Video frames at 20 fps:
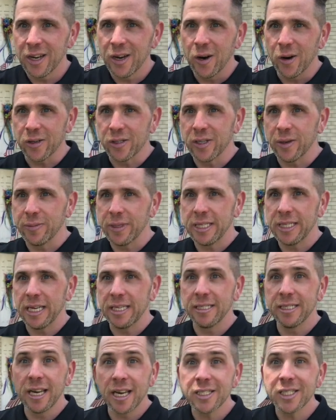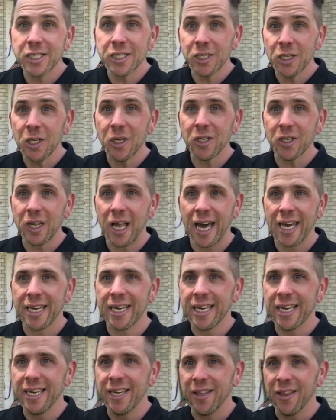or something that doesn't look
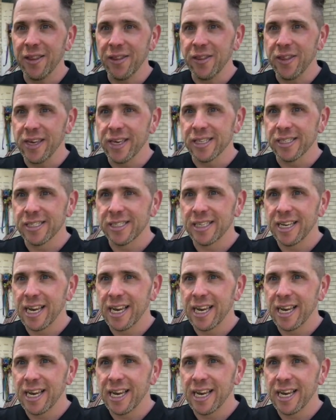like this.